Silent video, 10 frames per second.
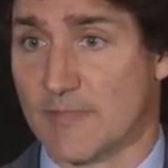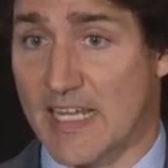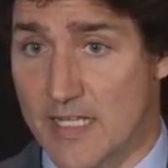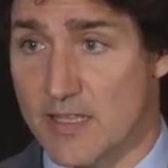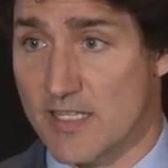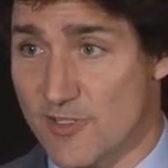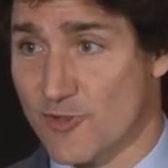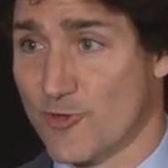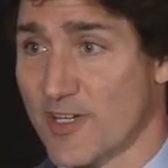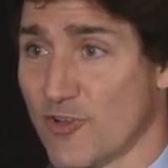And in this
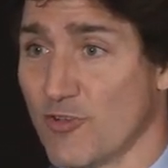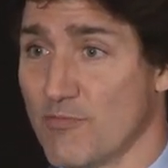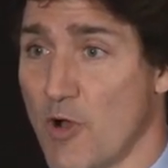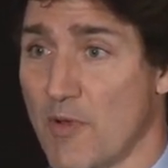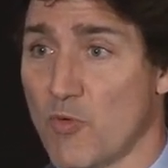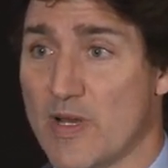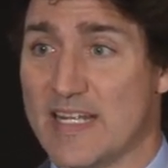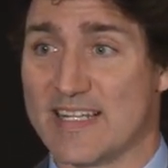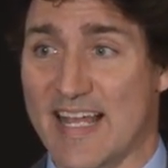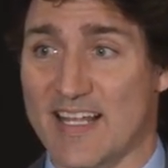critical moment, we
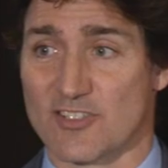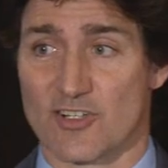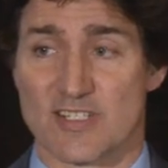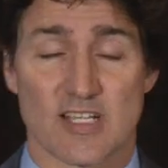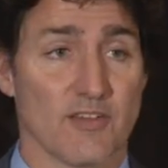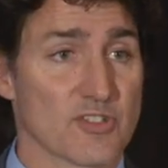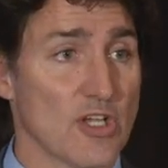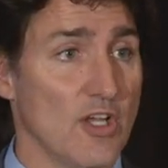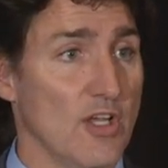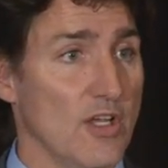need to ask ourselves,
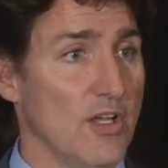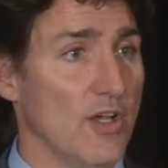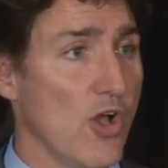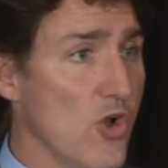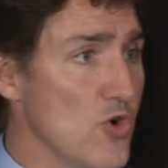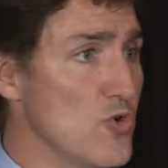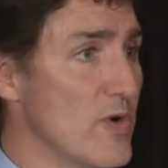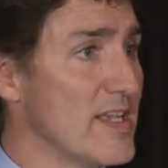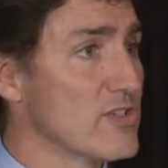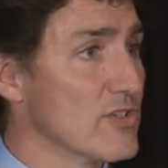who
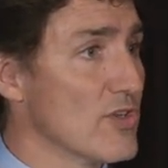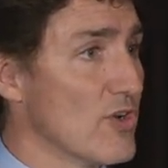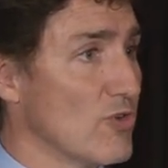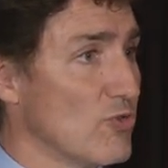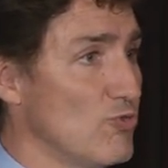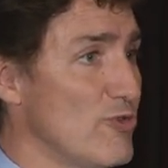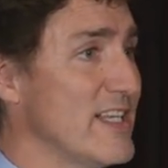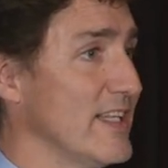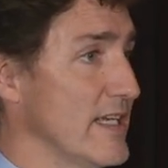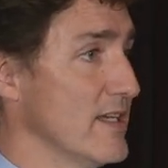is
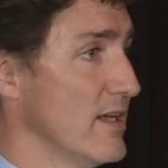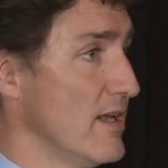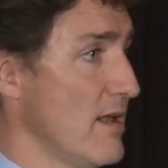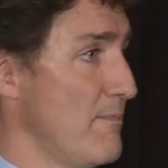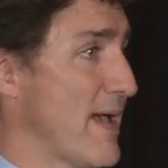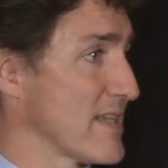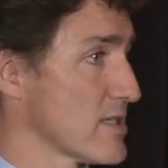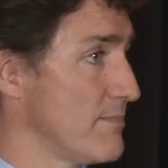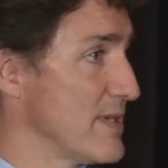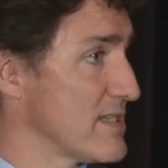really
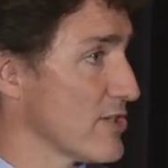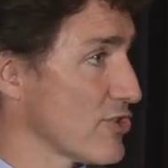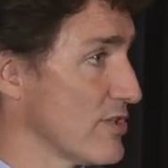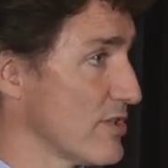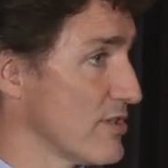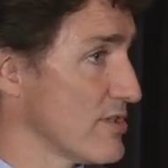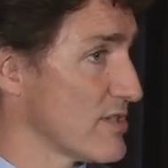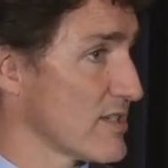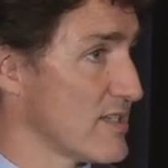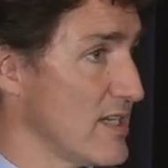best positioned to
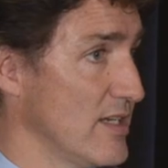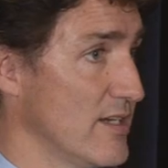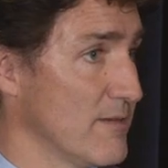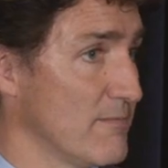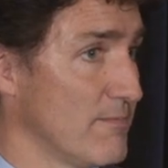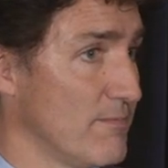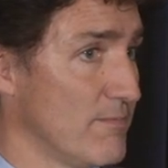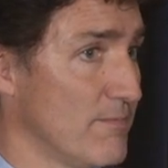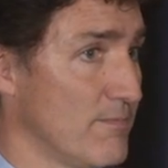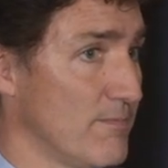succeed?
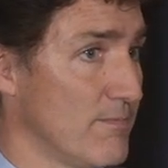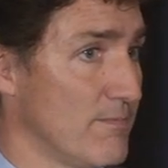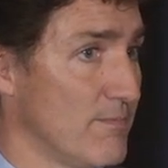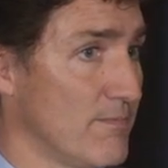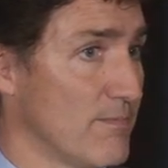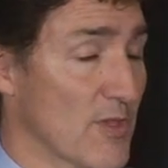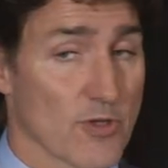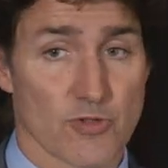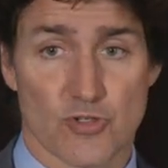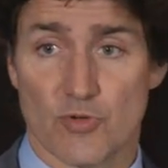
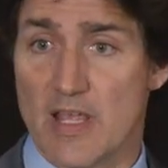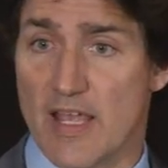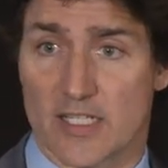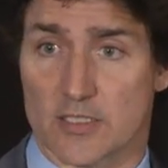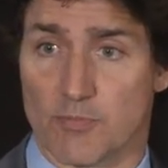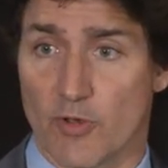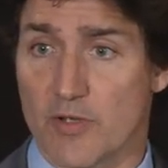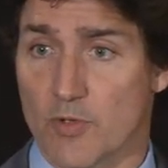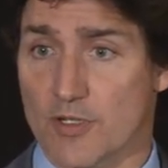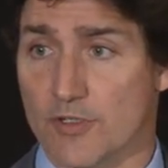Those who
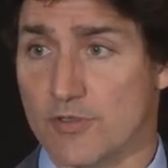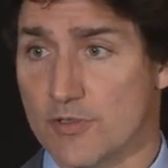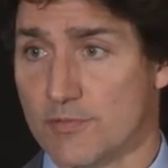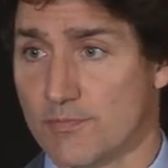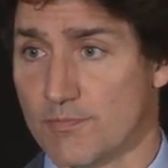exploit workers?